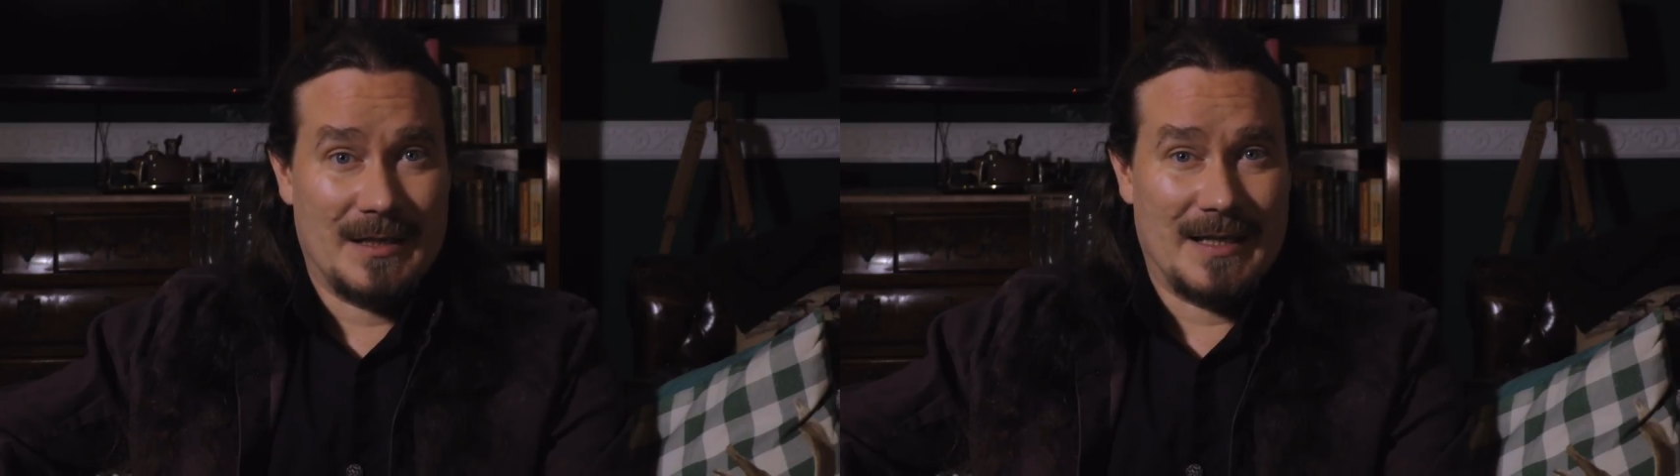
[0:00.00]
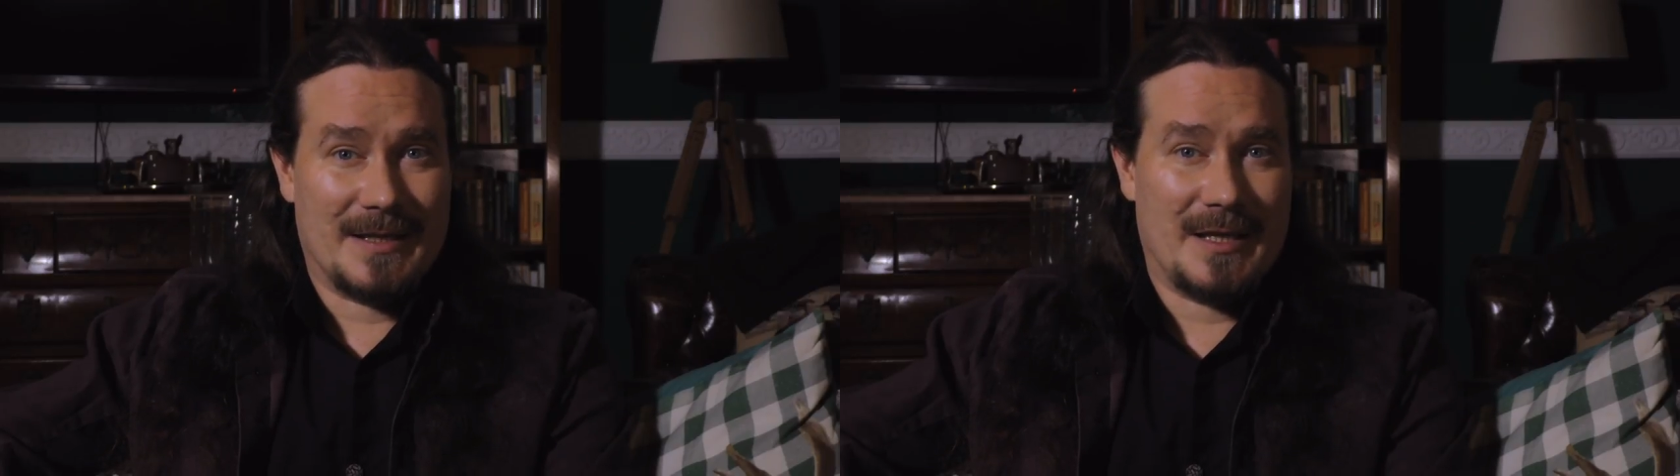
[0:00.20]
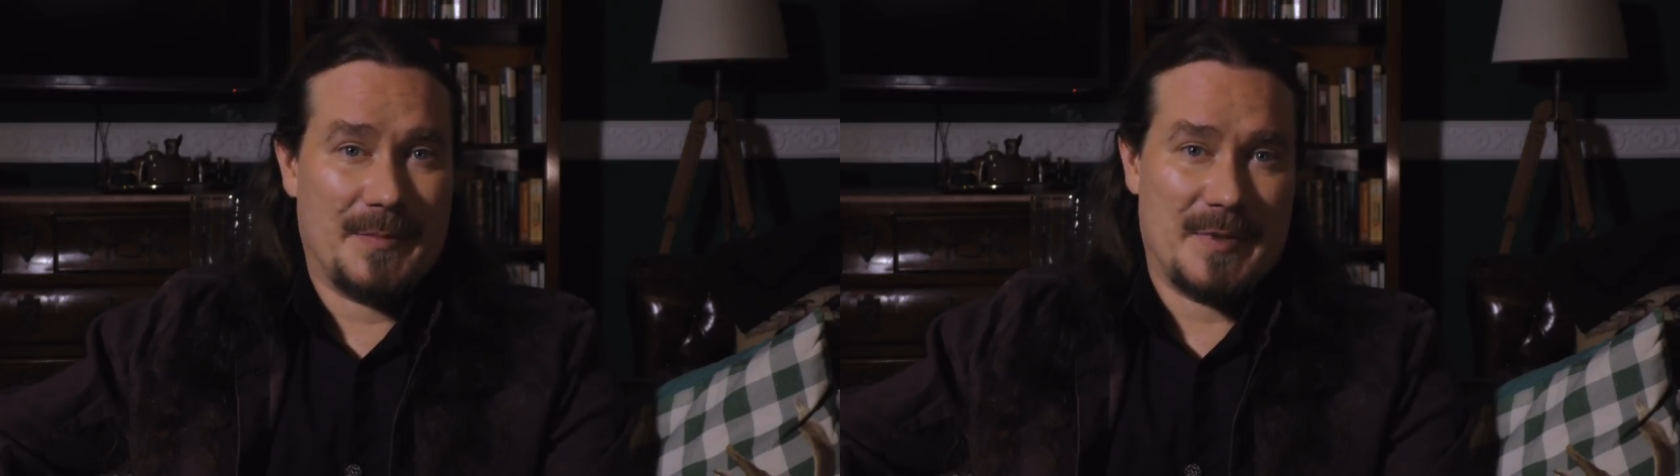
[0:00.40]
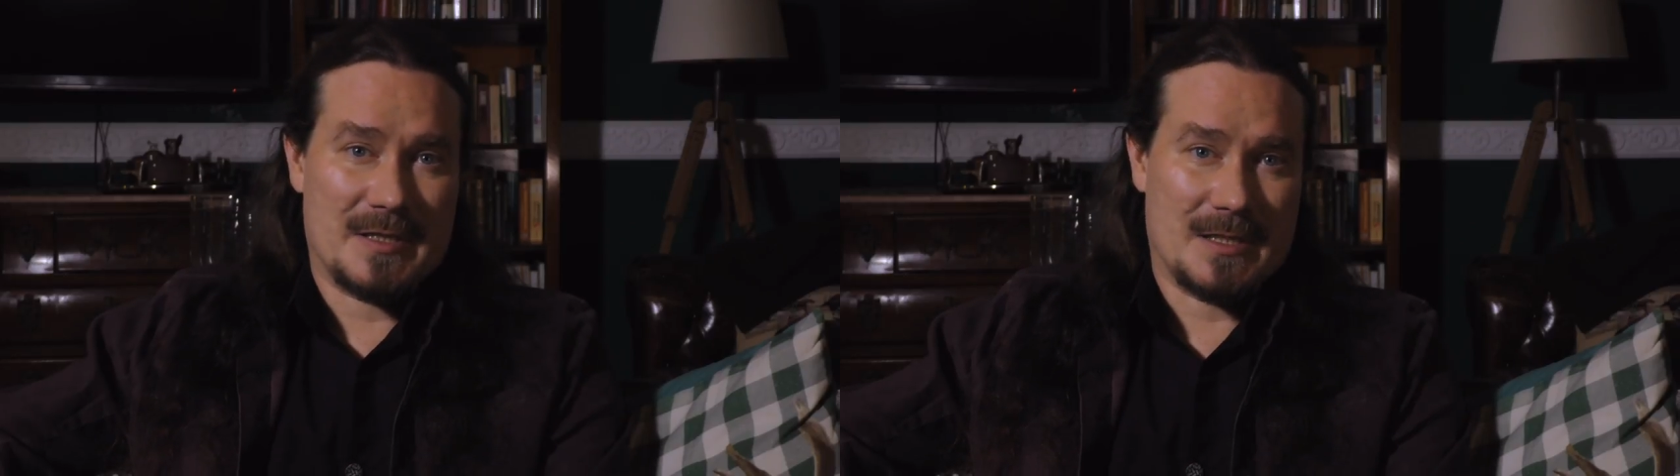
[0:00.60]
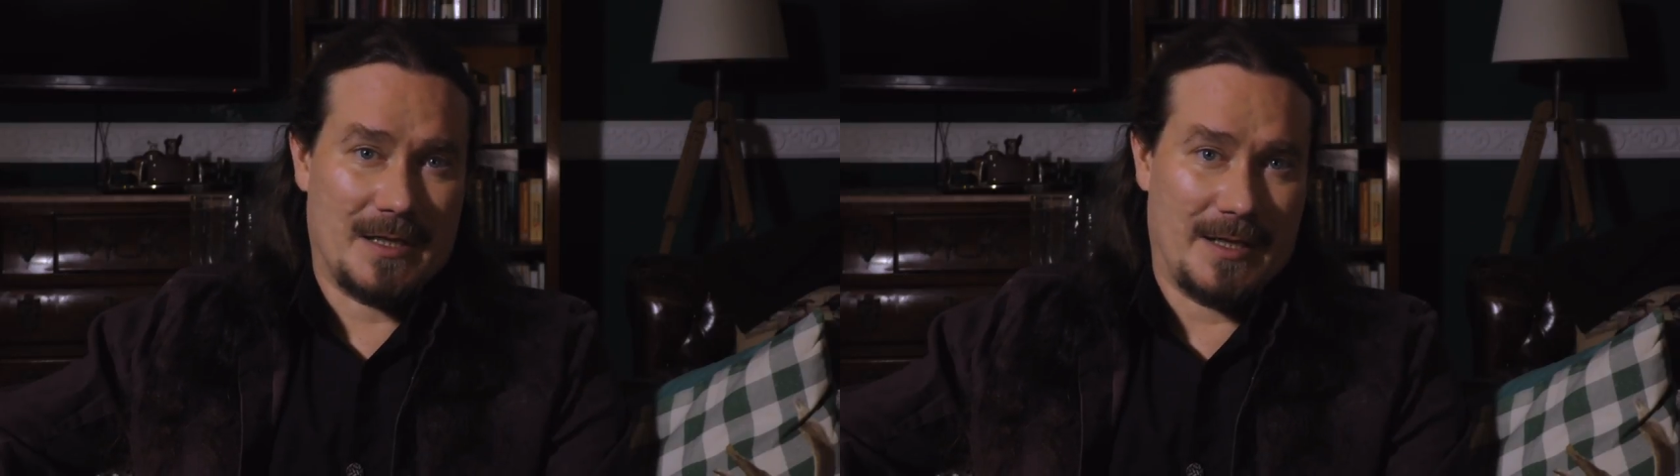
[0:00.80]
and keep
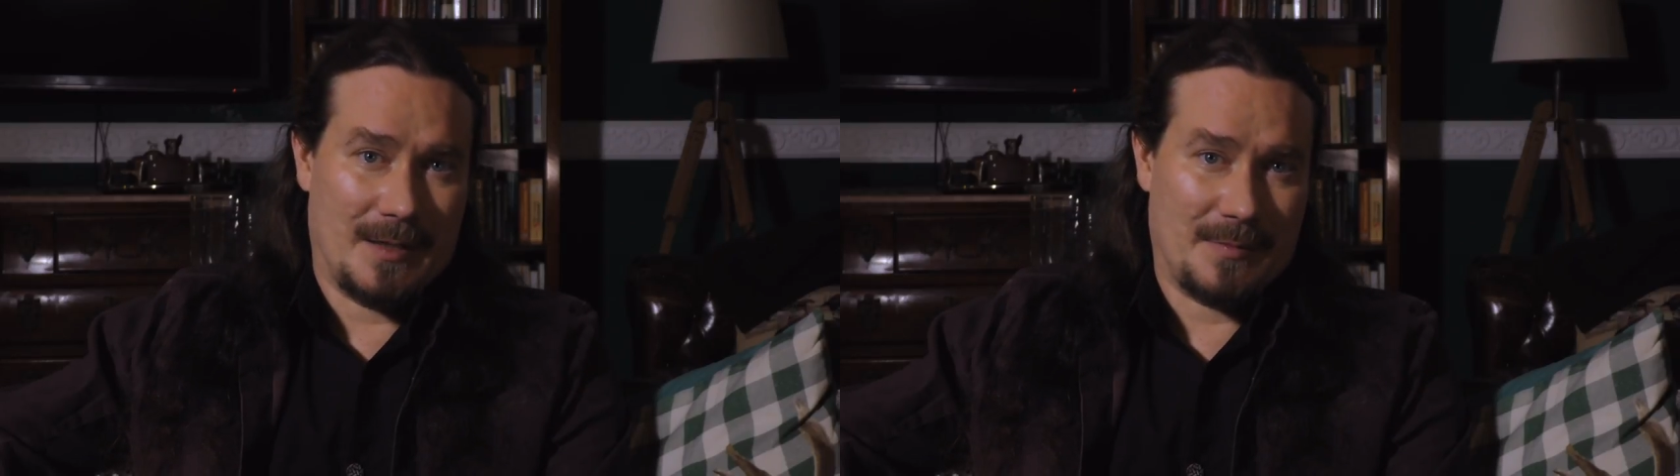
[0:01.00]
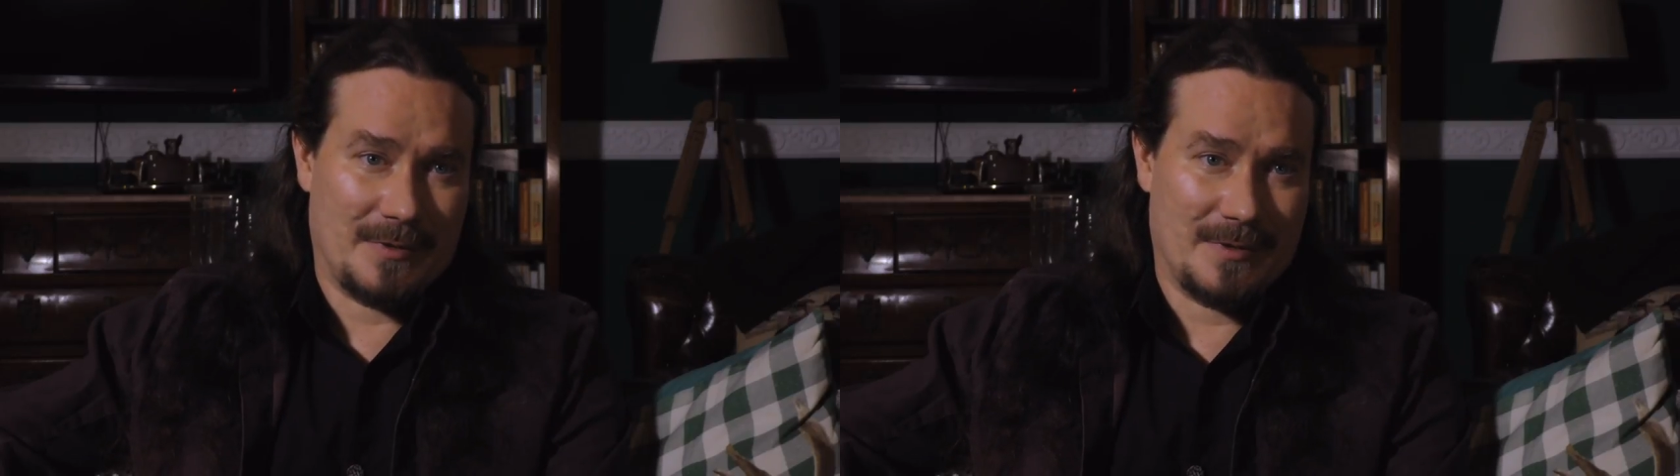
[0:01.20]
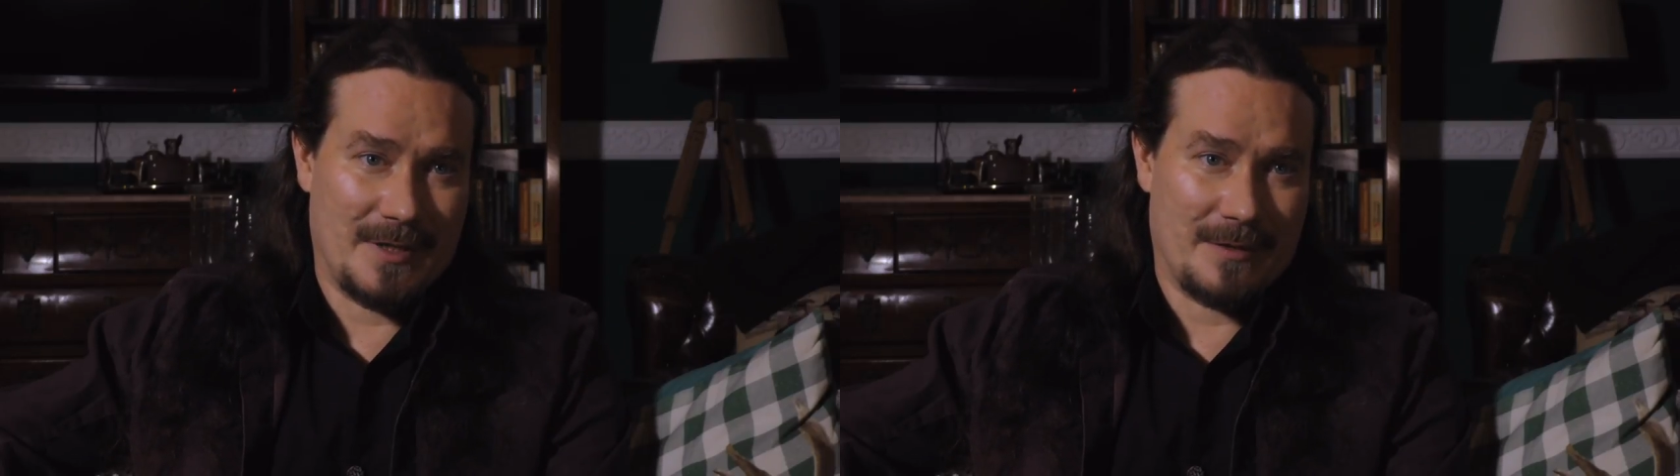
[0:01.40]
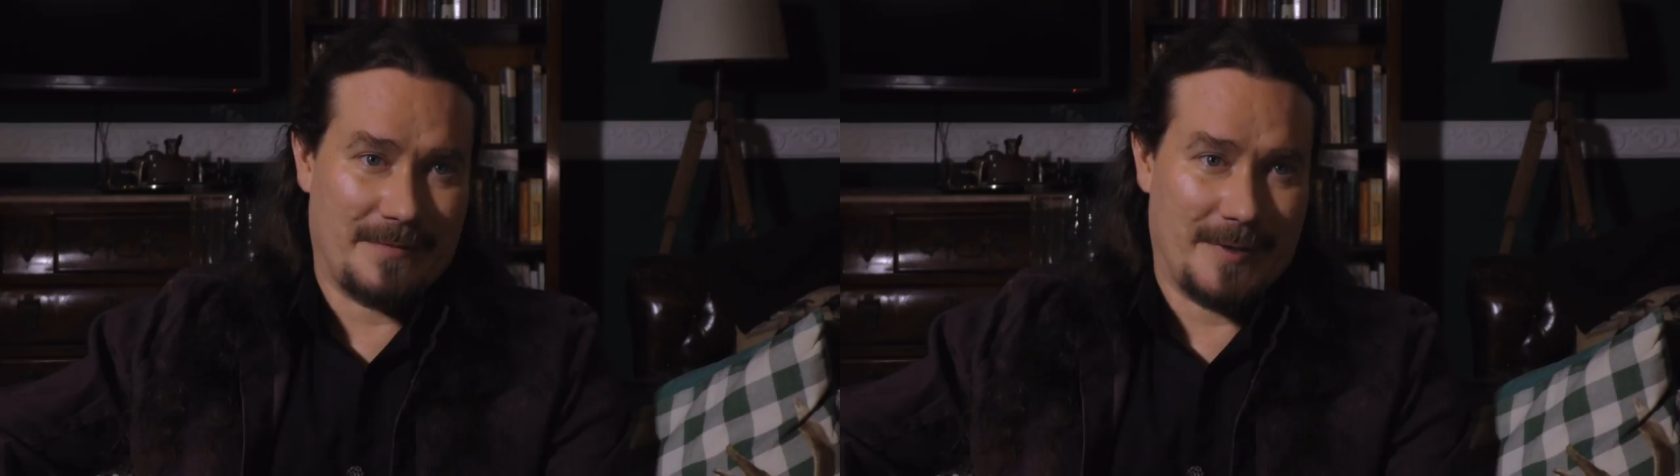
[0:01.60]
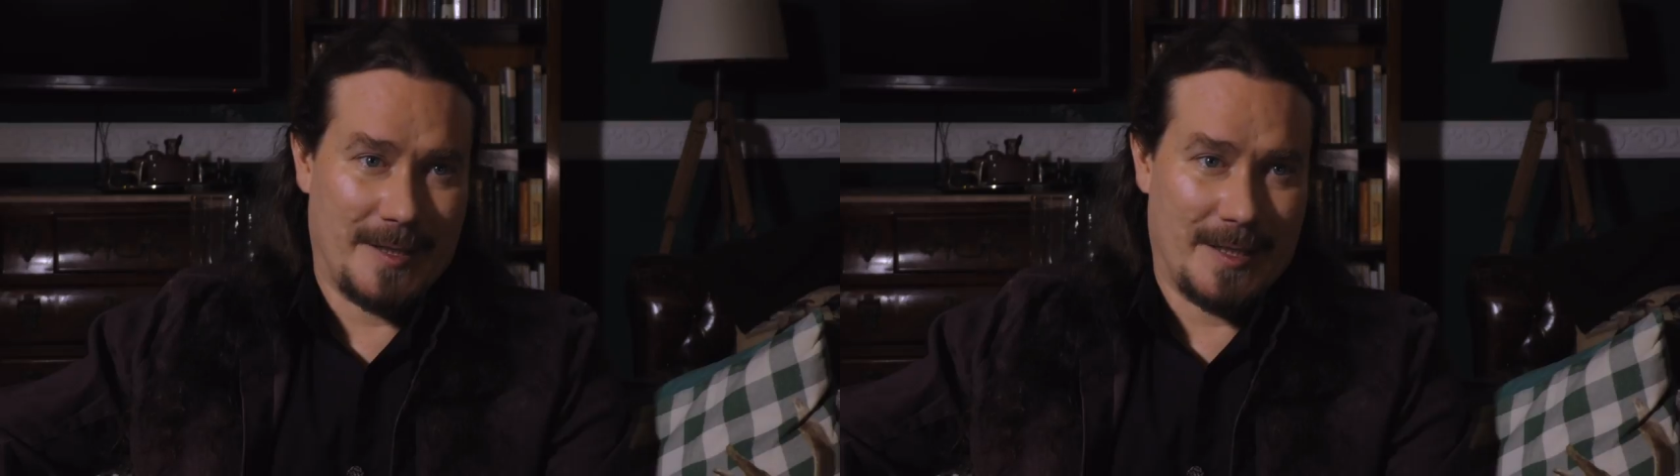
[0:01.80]
this line up till the
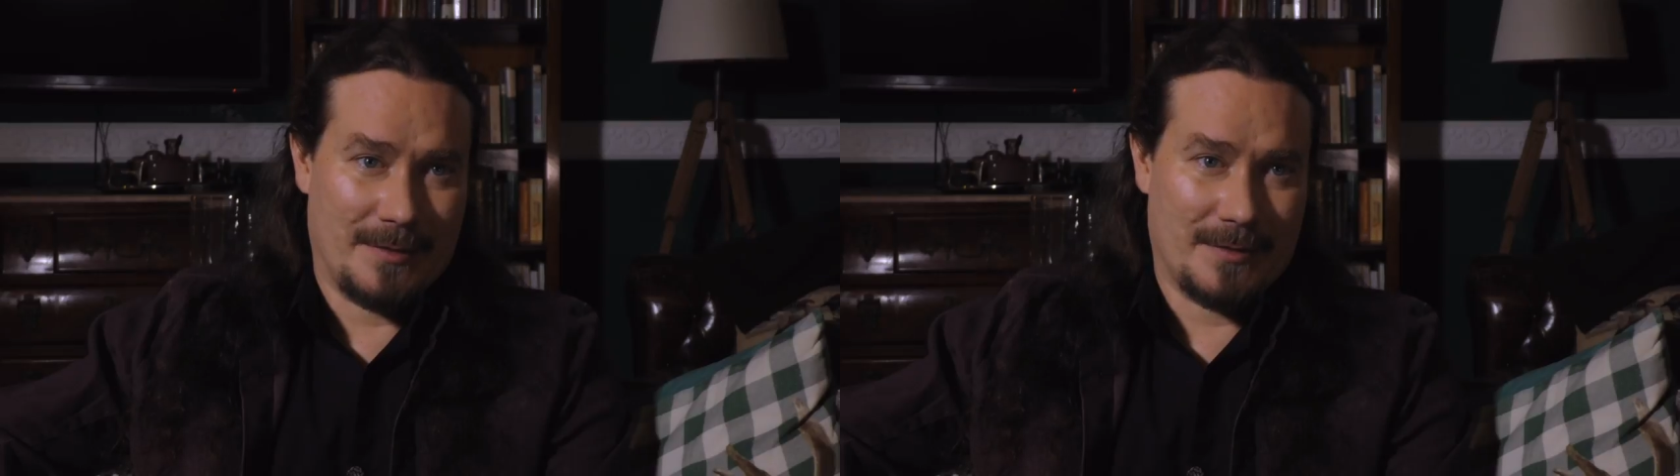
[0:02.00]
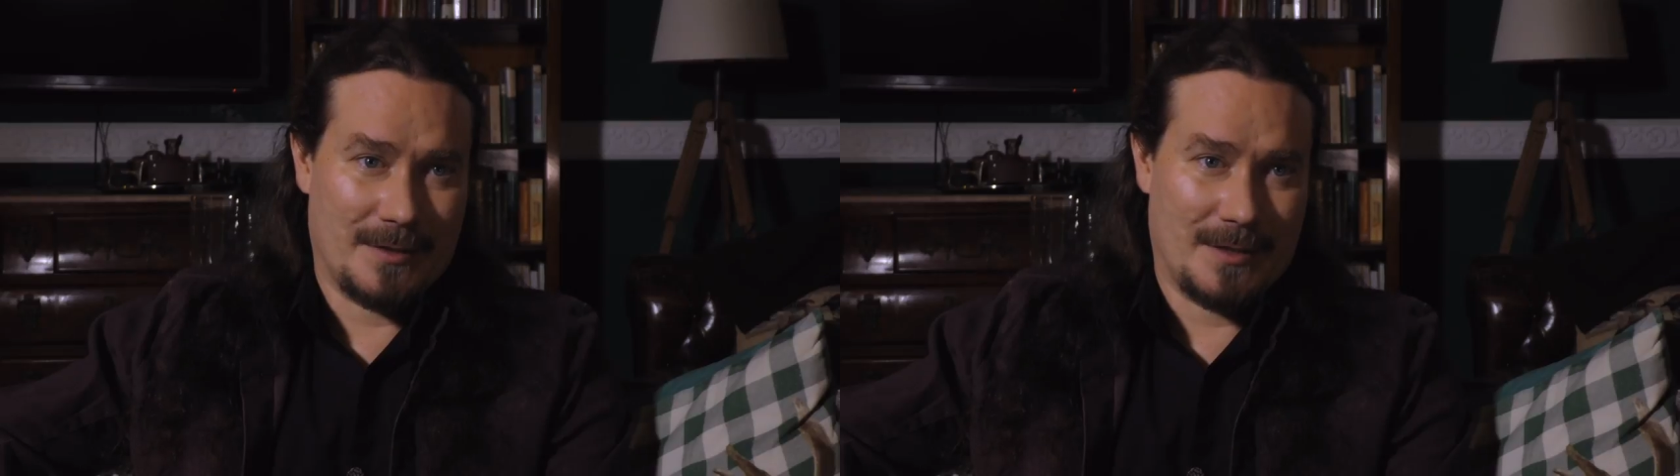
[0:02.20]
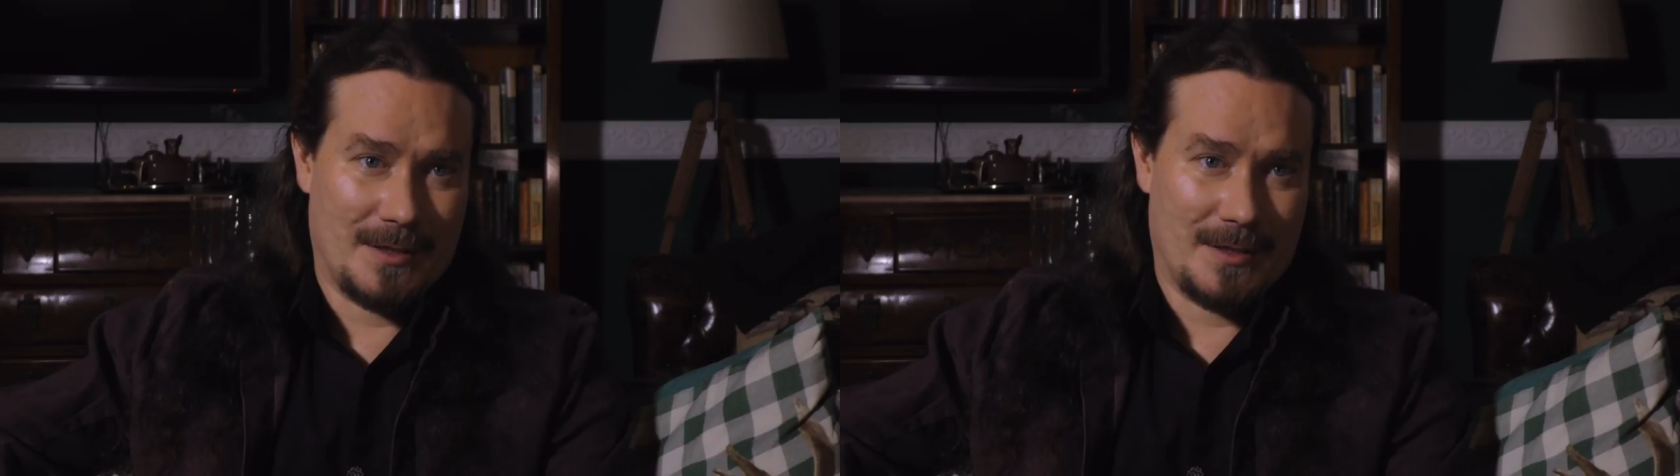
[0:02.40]
very end.